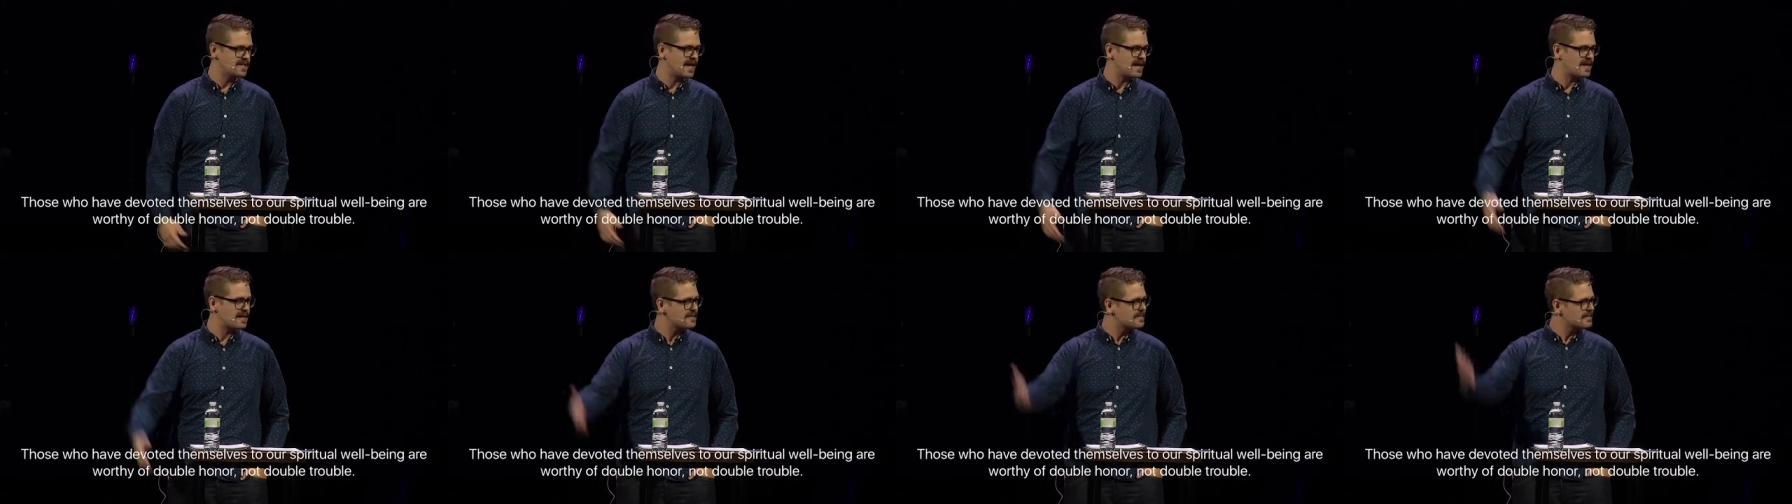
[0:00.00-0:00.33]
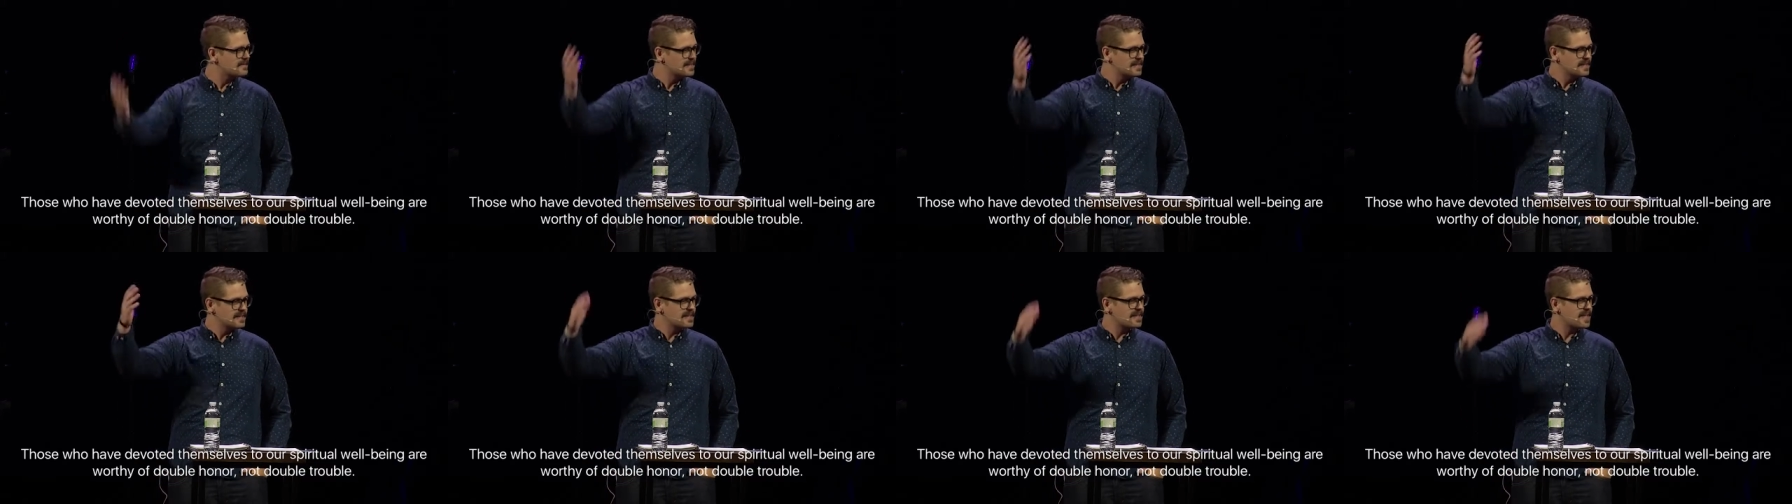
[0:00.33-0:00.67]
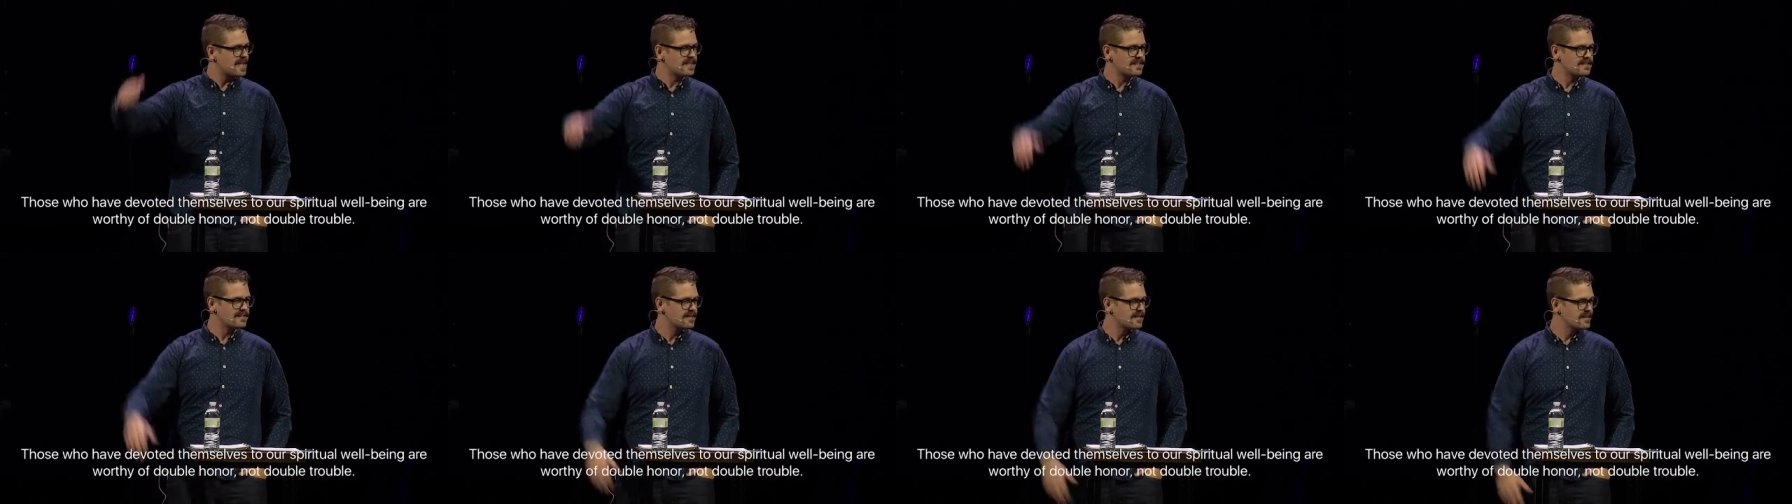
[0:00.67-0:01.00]
Like,
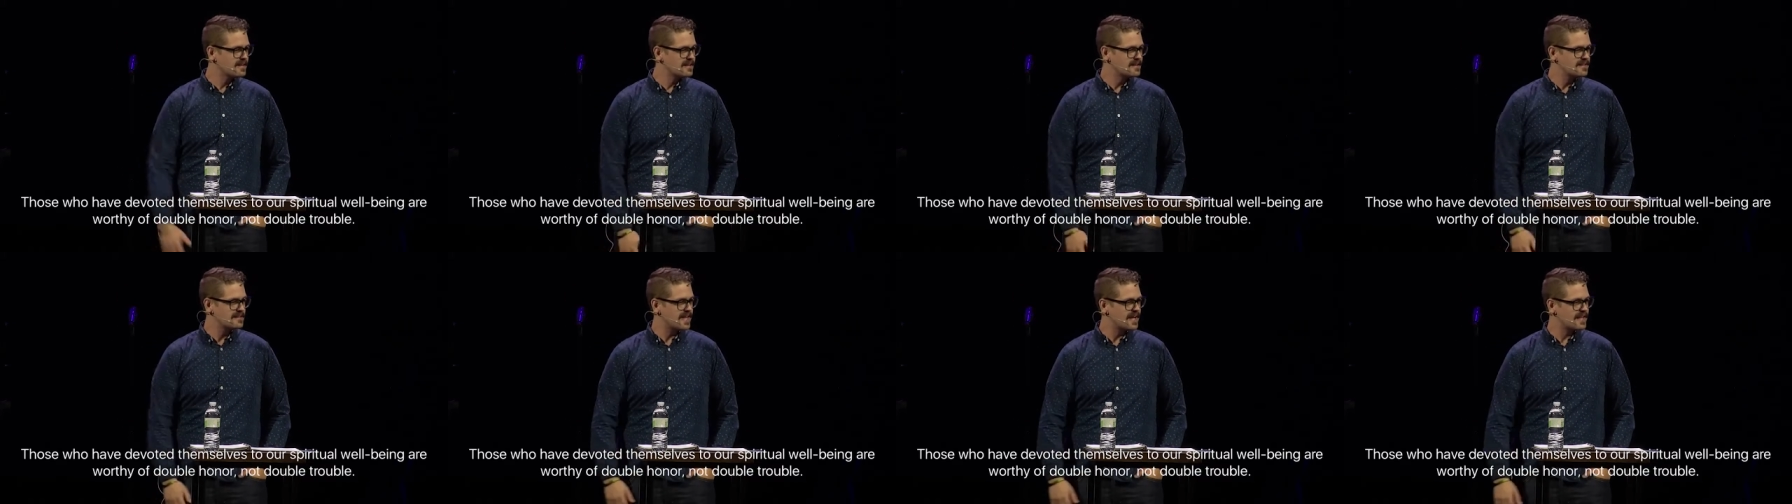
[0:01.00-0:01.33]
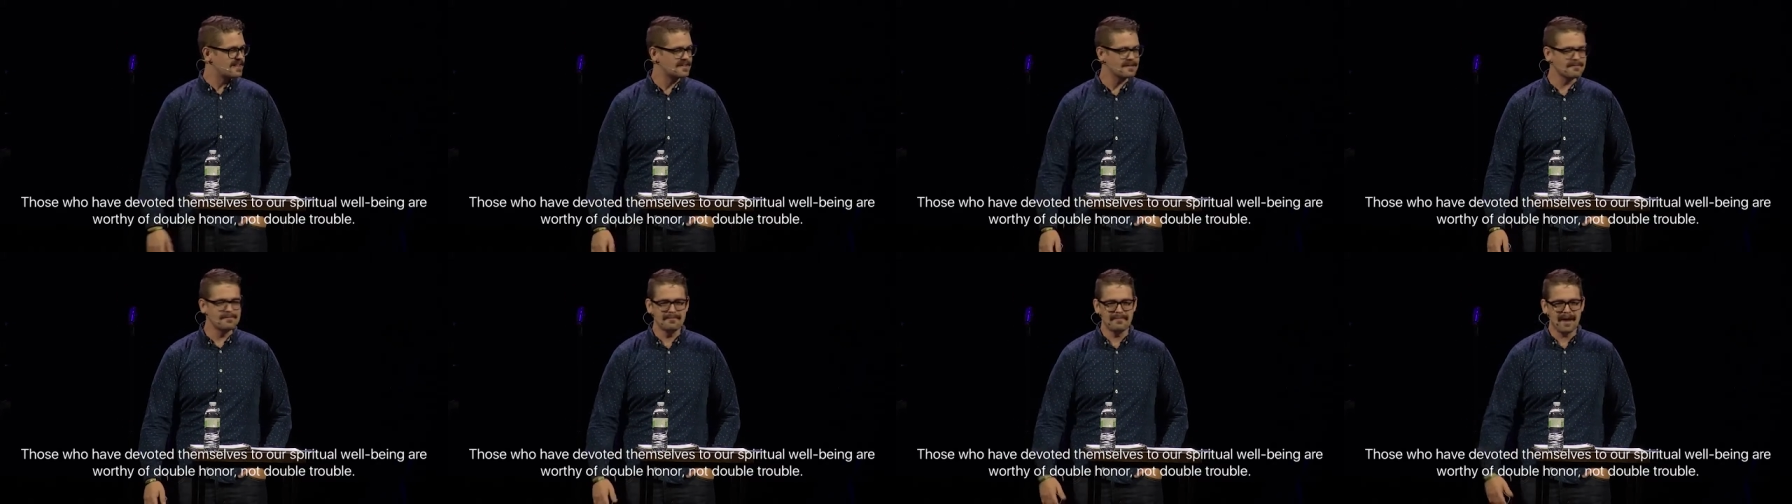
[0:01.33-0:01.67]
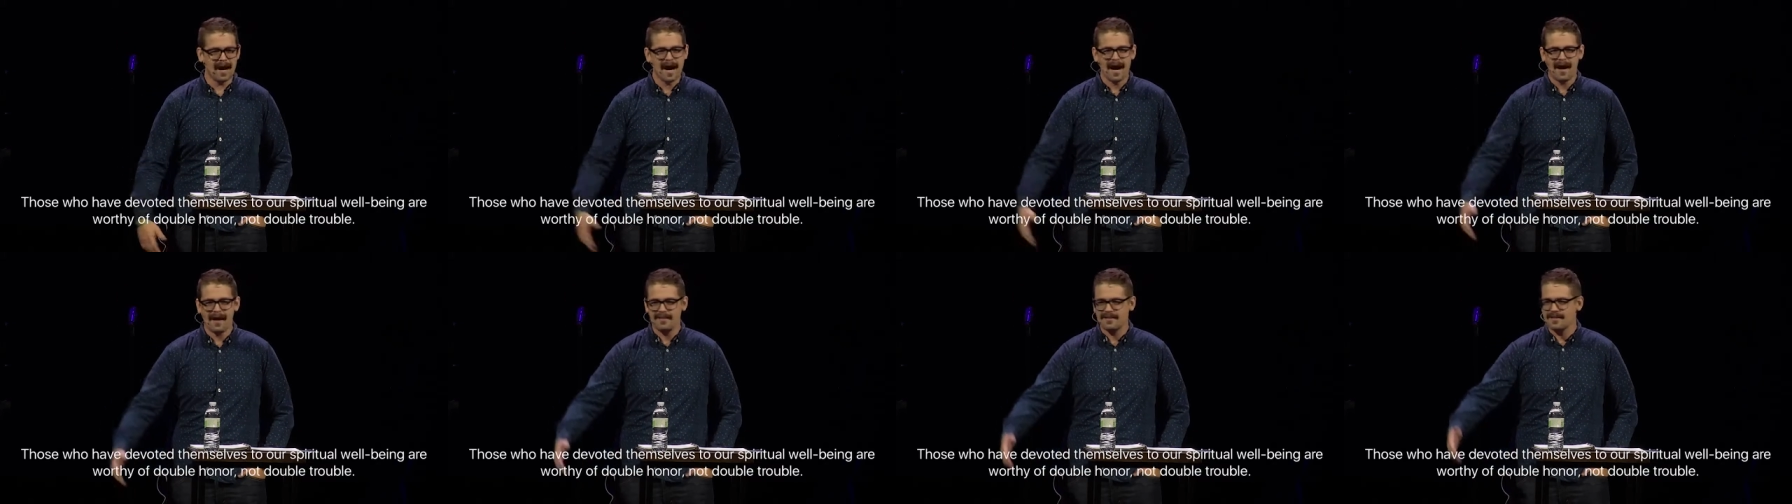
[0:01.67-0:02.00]
let
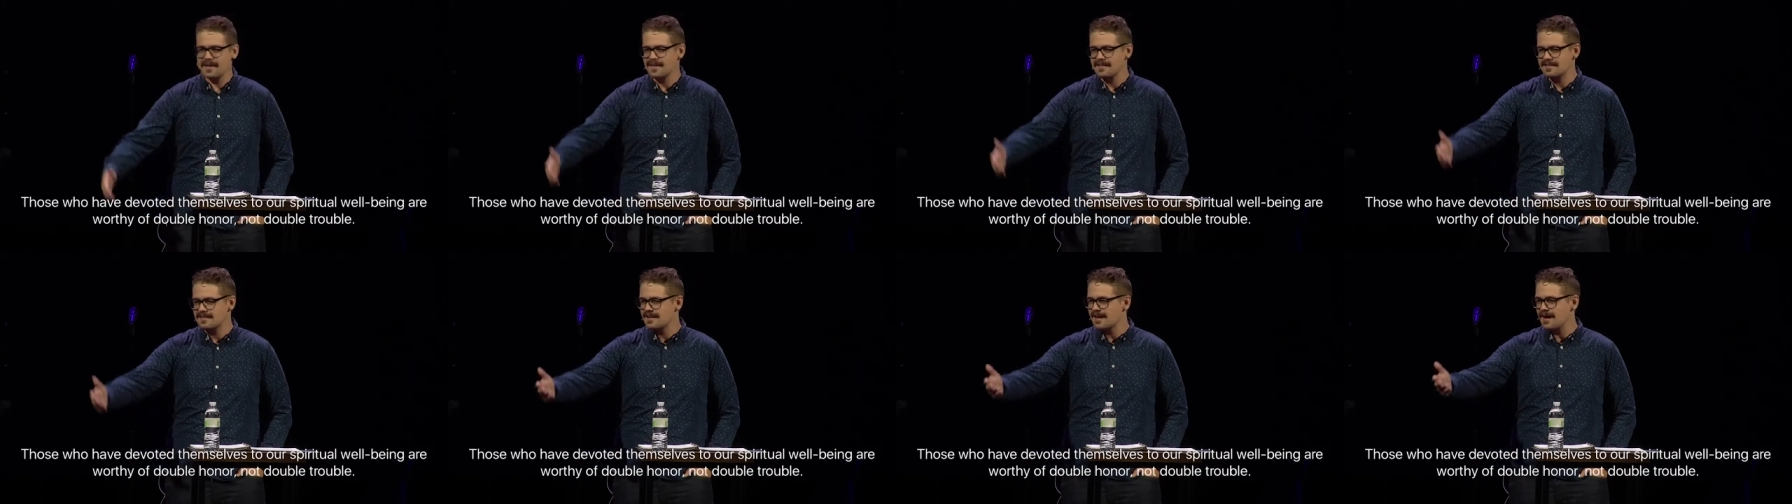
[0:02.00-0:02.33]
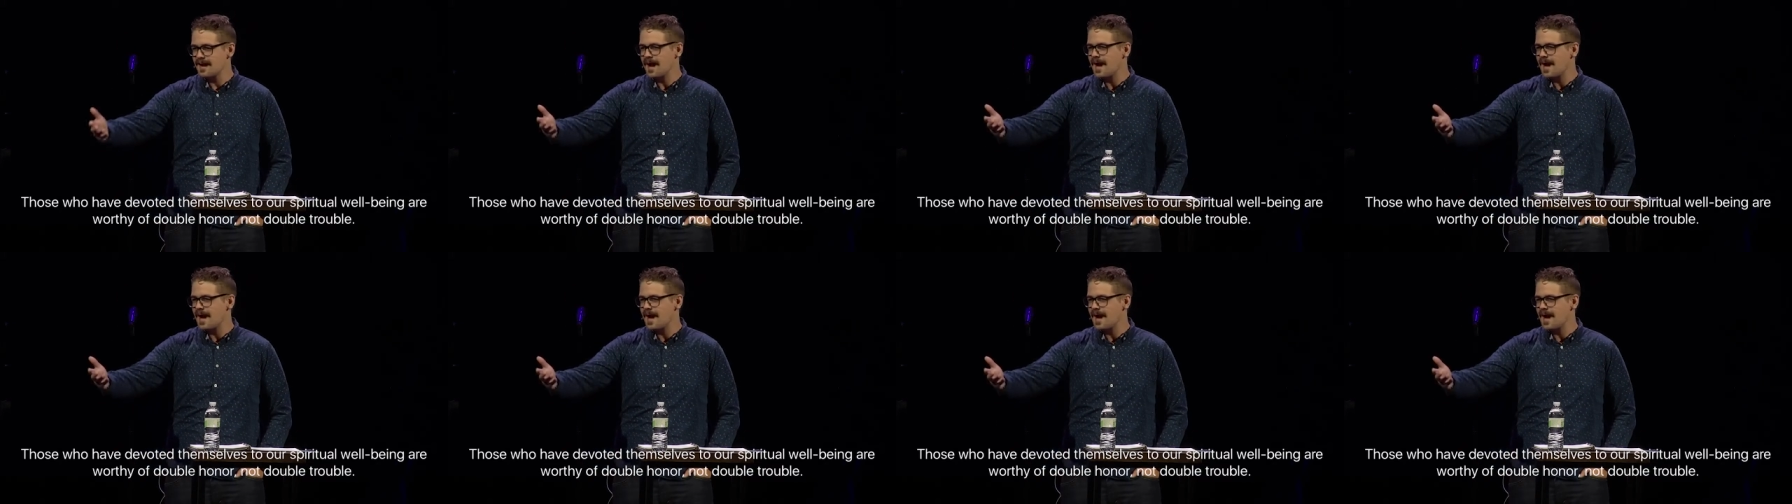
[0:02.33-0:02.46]
the